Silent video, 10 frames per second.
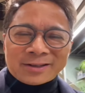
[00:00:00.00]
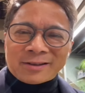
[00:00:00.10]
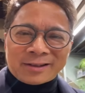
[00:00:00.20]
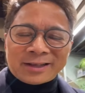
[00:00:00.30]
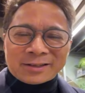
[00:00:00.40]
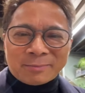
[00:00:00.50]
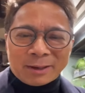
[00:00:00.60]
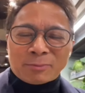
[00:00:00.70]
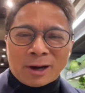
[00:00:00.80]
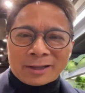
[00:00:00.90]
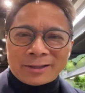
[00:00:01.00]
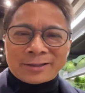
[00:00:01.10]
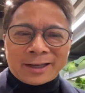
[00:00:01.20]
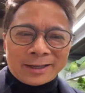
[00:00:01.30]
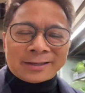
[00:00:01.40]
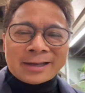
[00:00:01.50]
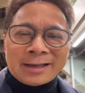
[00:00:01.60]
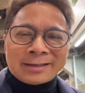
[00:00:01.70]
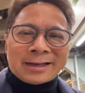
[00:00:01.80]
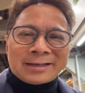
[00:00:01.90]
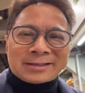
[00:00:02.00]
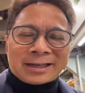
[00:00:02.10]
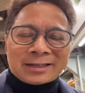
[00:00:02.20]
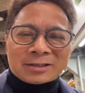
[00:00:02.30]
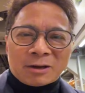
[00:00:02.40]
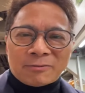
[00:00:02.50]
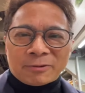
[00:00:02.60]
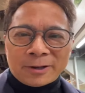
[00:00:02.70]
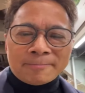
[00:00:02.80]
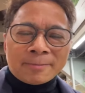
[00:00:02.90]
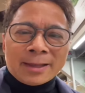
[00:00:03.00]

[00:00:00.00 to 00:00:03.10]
and the things that make broccoli taste kind of sulfury.